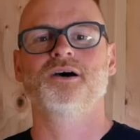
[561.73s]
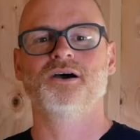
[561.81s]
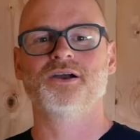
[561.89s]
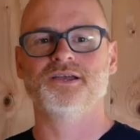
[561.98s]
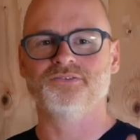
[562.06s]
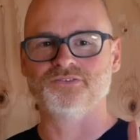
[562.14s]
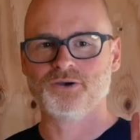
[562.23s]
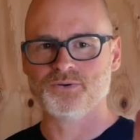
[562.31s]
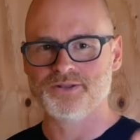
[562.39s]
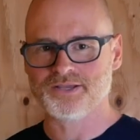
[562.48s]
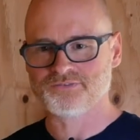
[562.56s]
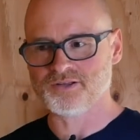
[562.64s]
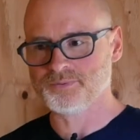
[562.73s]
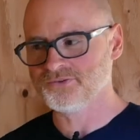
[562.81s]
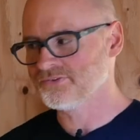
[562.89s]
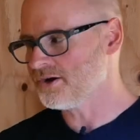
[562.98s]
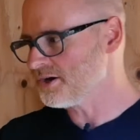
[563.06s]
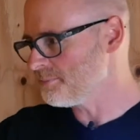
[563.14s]
All right, so next up,
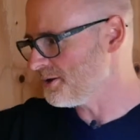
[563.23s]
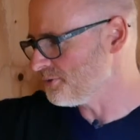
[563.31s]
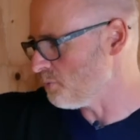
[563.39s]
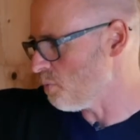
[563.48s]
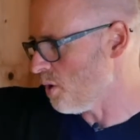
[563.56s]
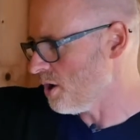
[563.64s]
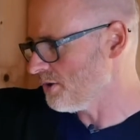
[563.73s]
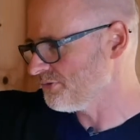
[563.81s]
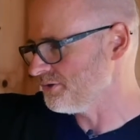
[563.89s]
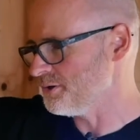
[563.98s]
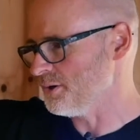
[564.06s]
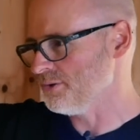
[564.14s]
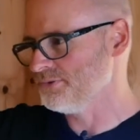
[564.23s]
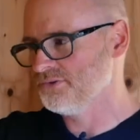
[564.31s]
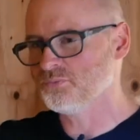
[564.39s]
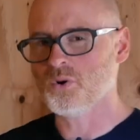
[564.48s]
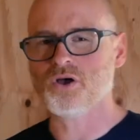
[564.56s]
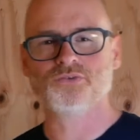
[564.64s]
let's talk about the walls here.
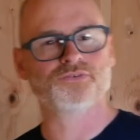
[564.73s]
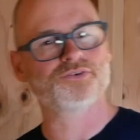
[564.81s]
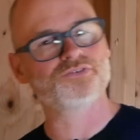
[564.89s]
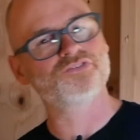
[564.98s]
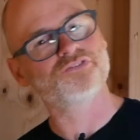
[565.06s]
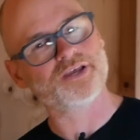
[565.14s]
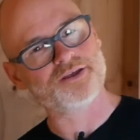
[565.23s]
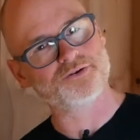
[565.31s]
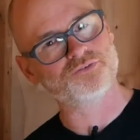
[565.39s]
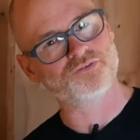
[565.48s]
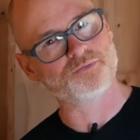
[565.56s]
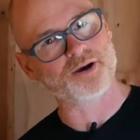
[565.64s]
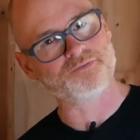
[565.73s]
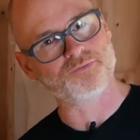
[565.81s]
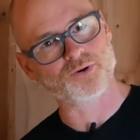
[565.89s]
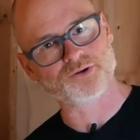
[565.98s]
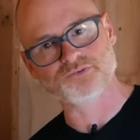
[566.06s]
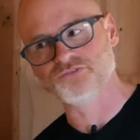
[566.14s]
These walls are just standard
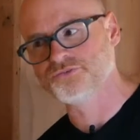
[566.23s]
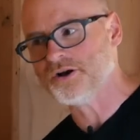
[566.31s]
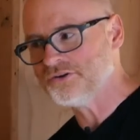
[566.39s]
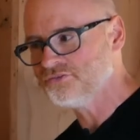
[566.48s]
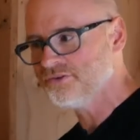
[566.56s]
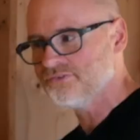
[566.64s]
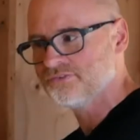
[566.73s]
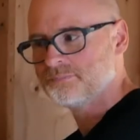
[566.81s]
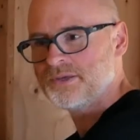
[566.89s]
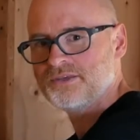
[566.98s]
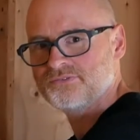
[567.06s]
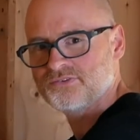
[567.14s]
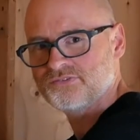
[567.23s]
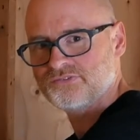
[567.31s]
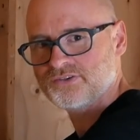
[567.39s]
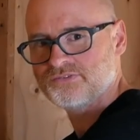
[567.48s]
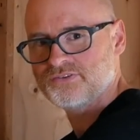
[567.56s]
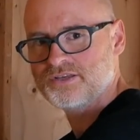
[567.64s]
2x4 construction, spaced
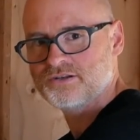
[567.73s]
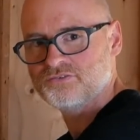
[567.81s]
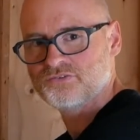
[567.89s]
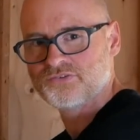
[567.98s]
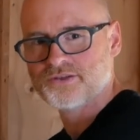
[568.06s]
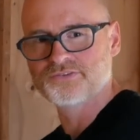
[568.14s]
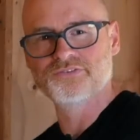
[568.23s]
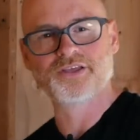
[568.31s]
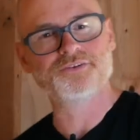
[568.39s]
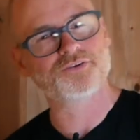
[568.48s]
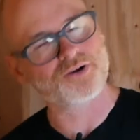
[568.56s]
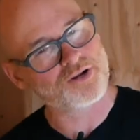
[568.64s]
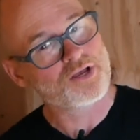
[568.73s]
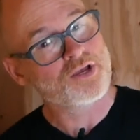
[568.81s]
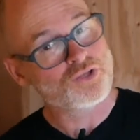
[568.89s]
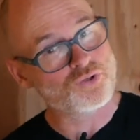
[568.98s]
16 inches on center.